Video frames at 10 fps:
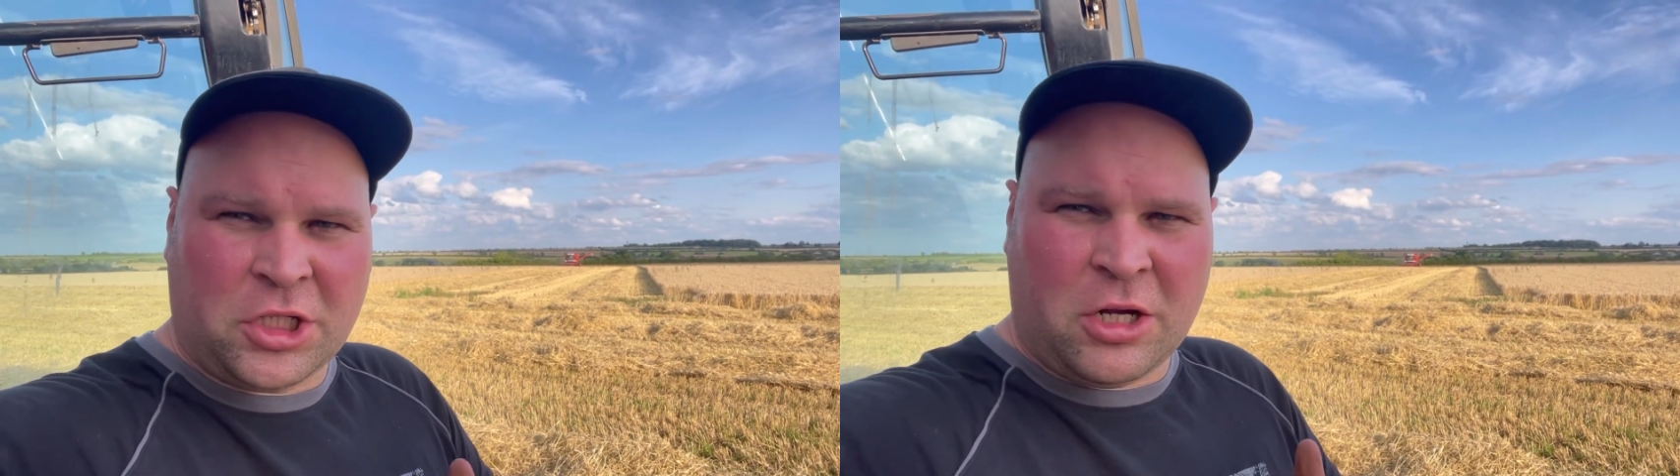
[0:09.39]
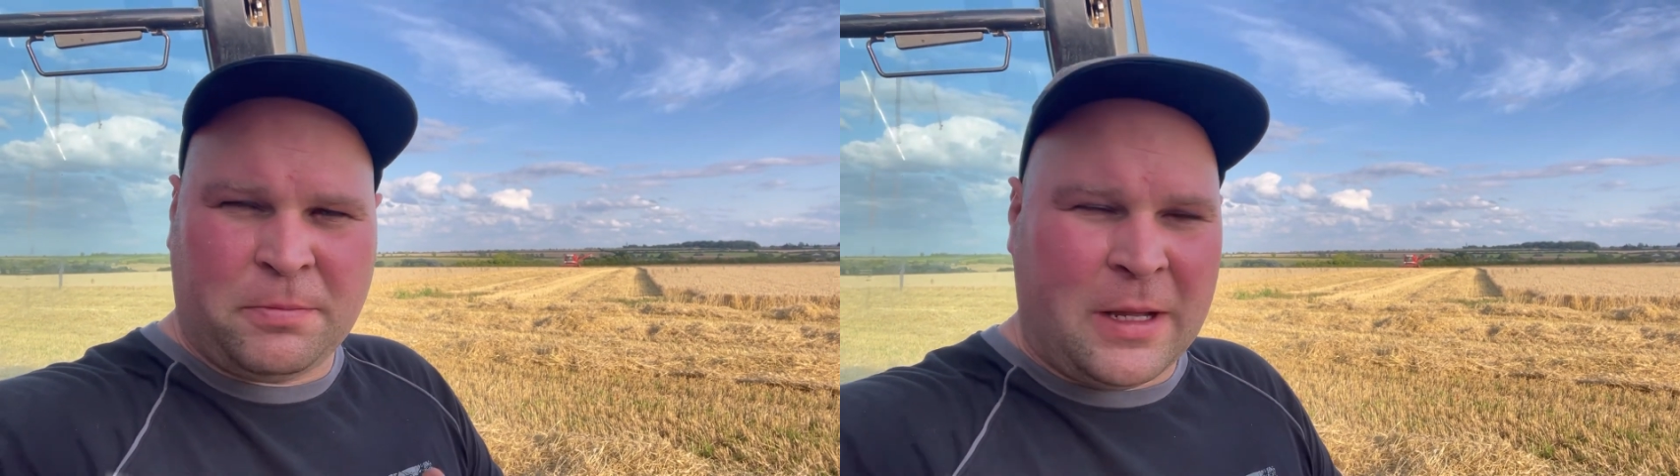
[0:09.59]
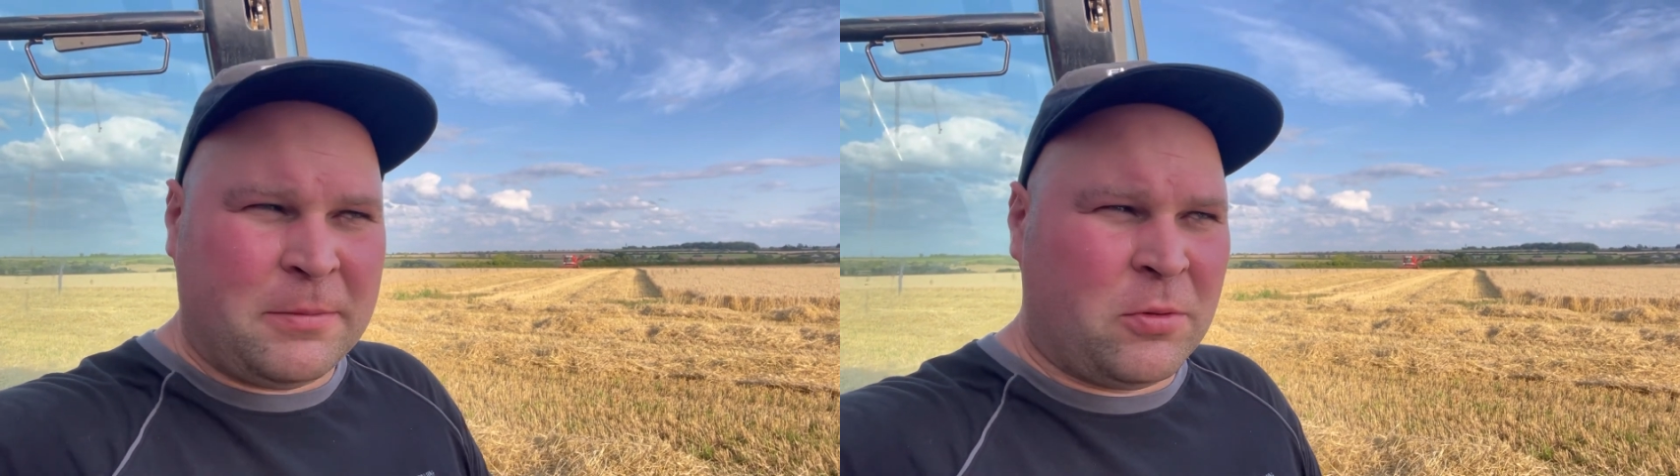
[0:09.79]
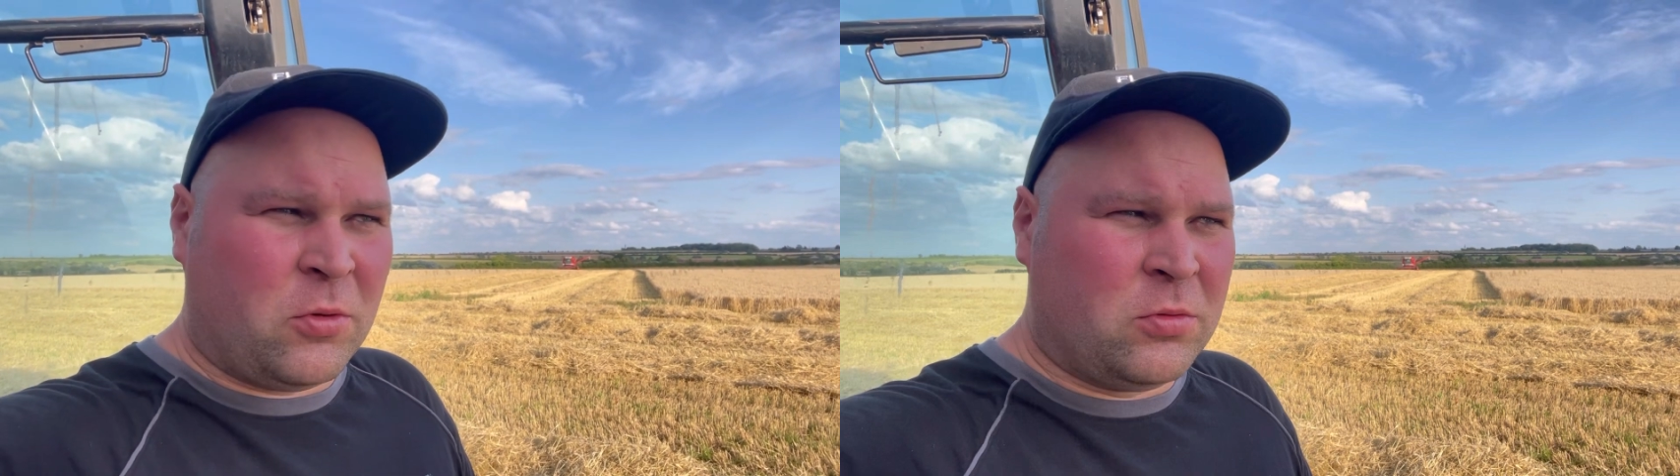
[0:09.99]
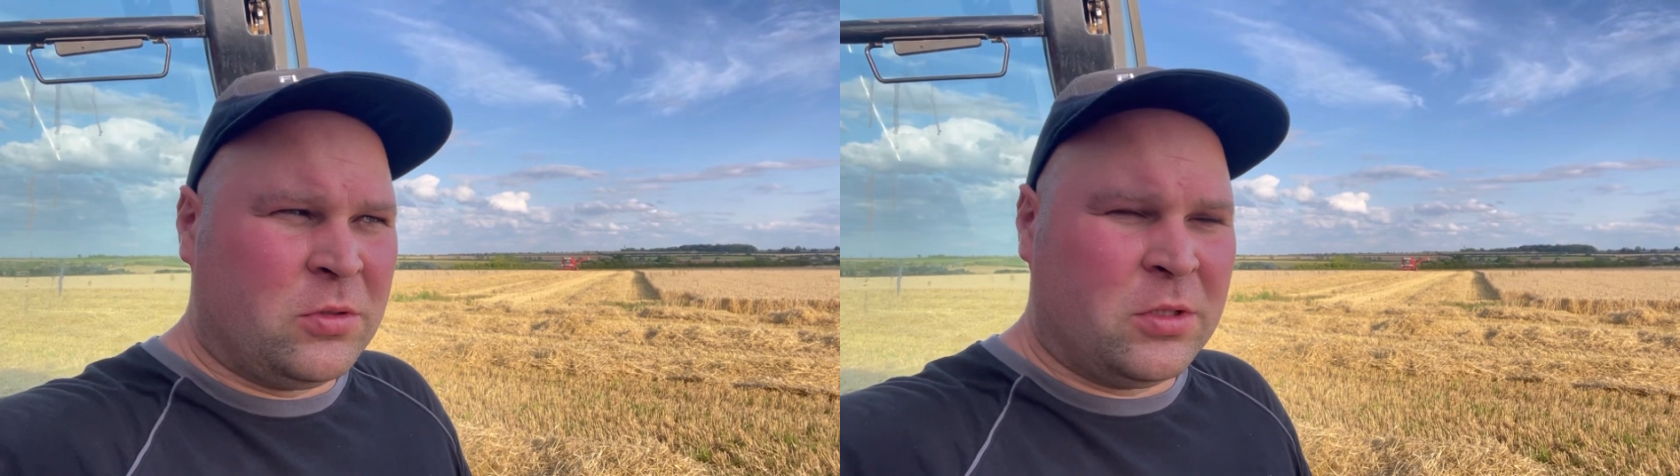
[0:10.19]
show
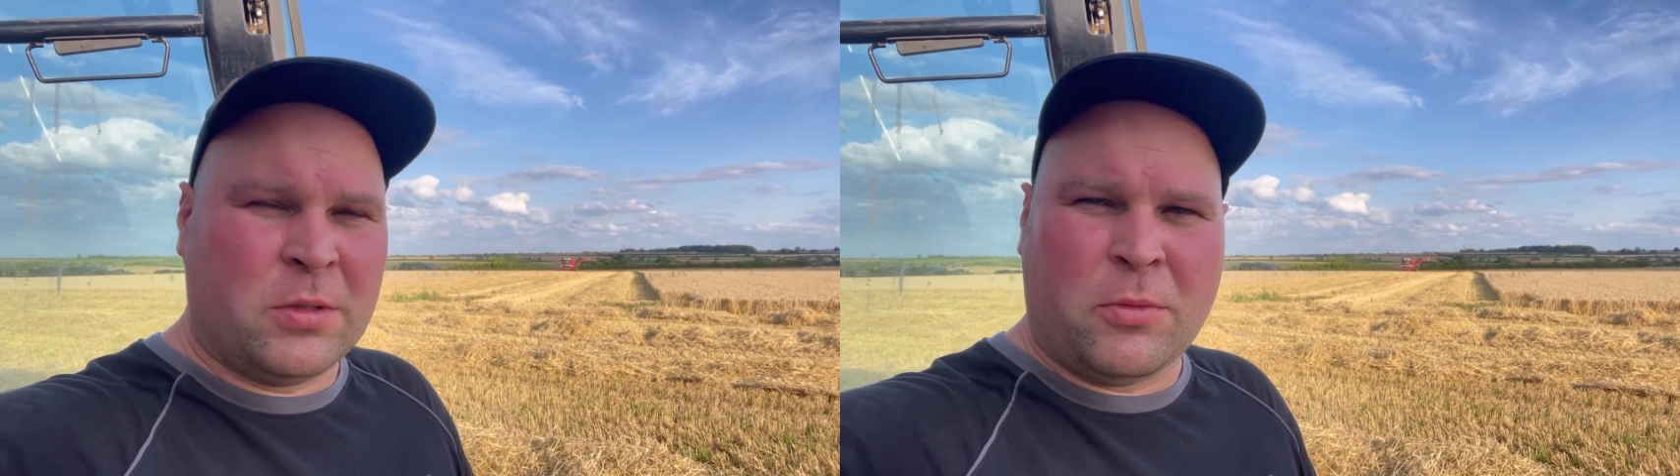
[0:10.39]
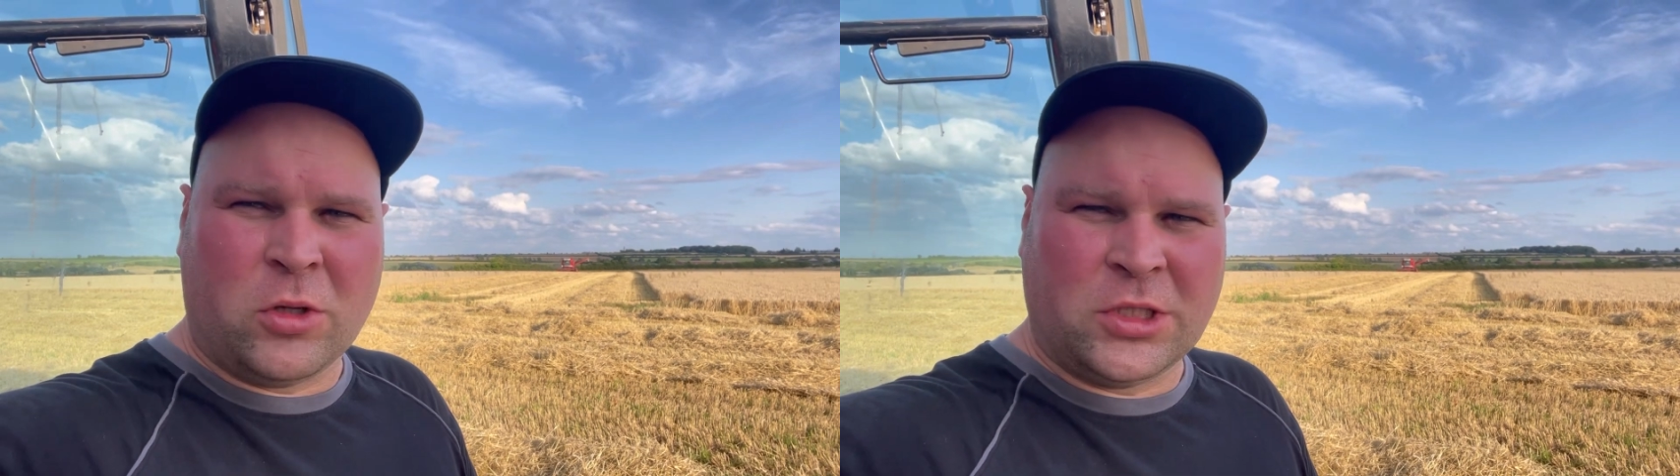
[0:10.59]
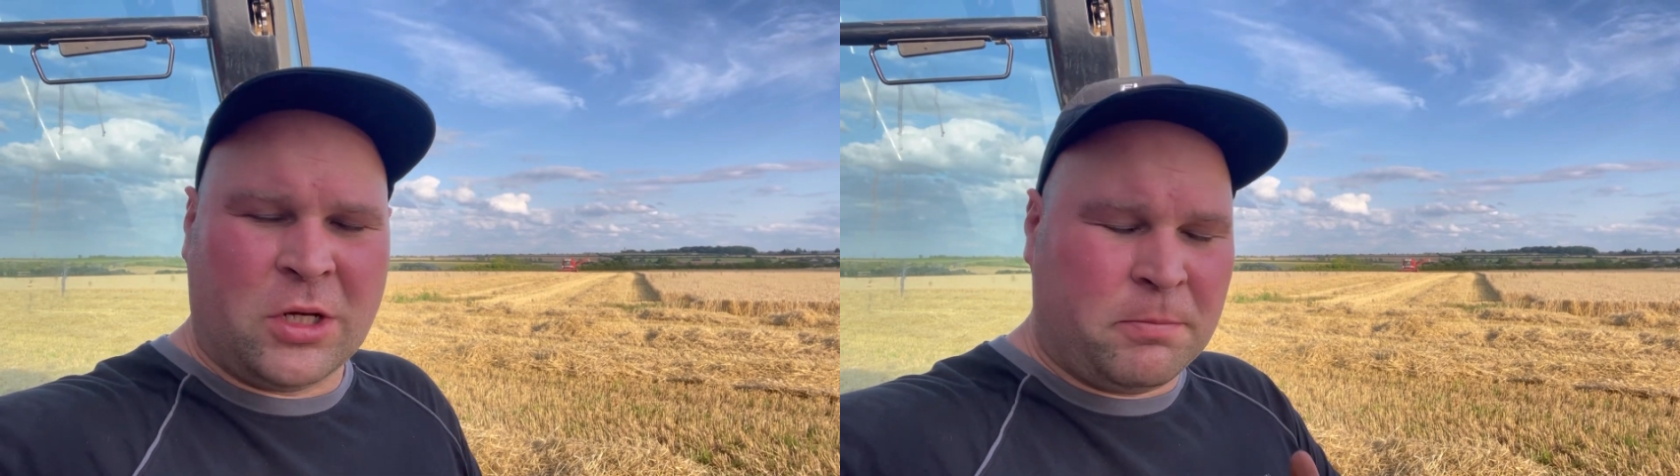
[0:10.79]
people the moisture.